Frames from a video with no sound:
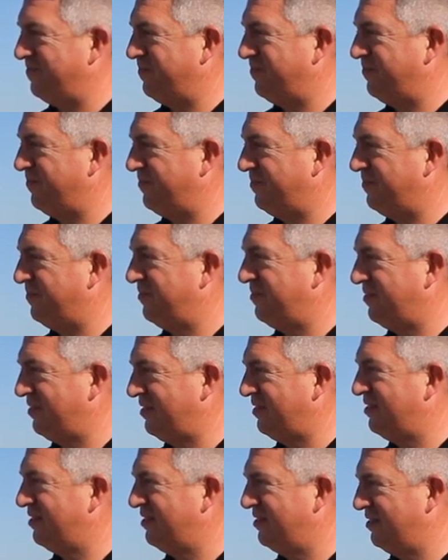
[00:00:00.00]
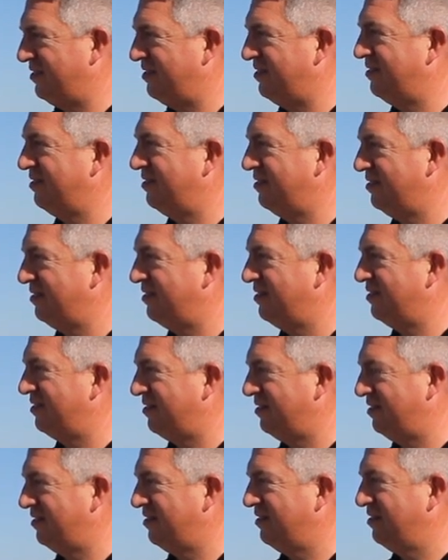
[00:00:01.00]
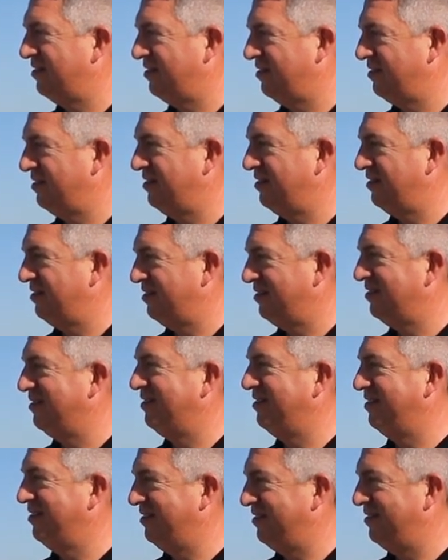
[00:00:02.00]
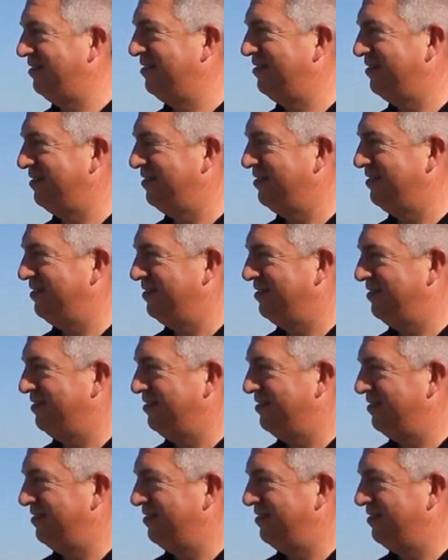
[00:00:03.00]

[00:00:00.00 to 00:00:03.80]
No words are spoken by the person on screen.